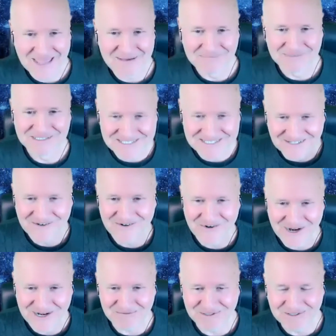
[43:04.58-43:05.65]
is
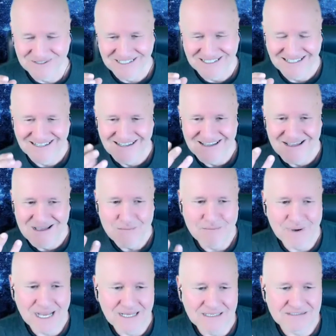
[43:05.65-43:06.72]
incredible.
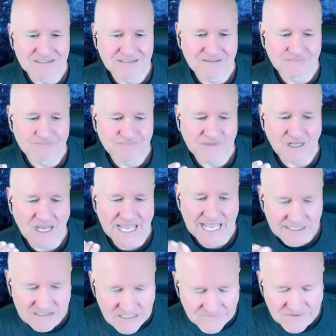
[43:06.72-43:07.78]
But I
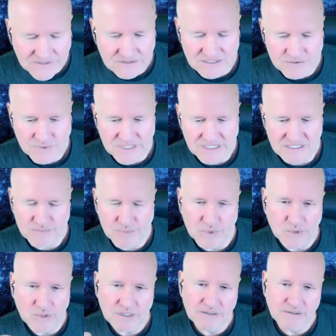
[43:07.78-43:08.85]
had difficulties with this
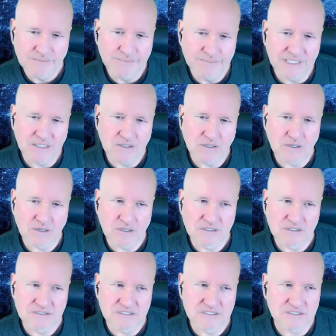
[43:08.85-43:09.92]
book
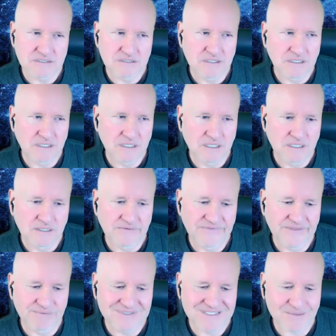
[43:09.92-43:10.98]
because
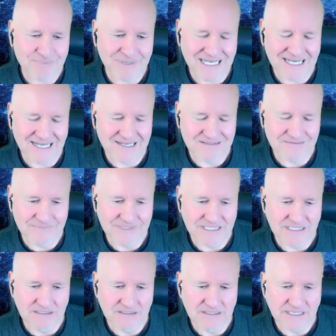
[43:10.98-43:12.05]
there was a part of
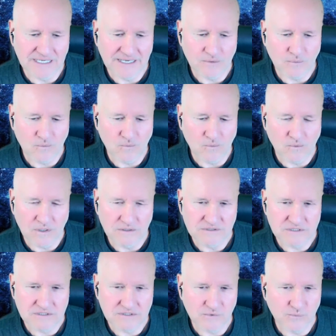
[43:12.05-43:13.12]
me that
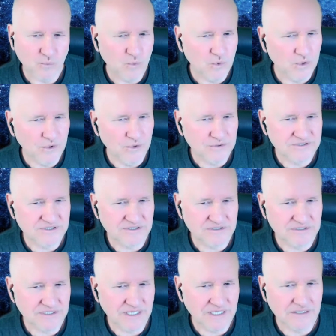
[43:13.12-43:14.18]
wants the world to
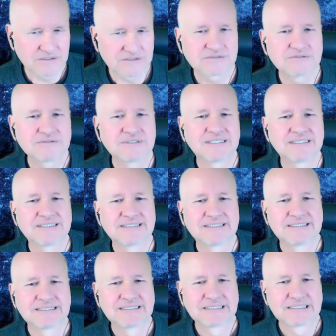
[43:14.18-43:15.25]
know
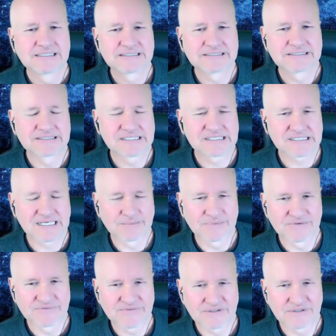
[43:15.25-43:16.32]
some
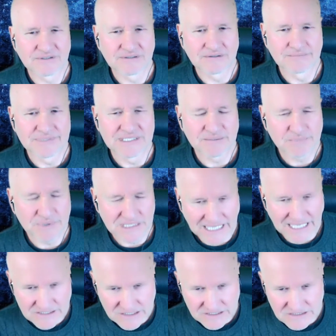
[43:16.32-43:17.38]
of the
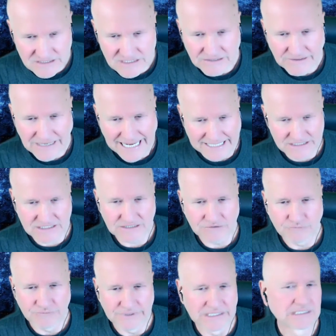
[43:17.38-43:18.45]
manipulations that are actually
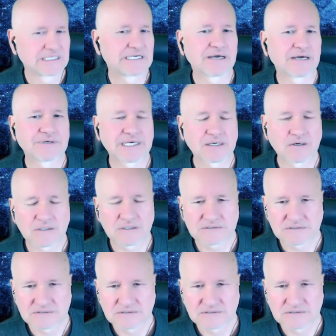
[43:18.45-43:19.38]
really going on.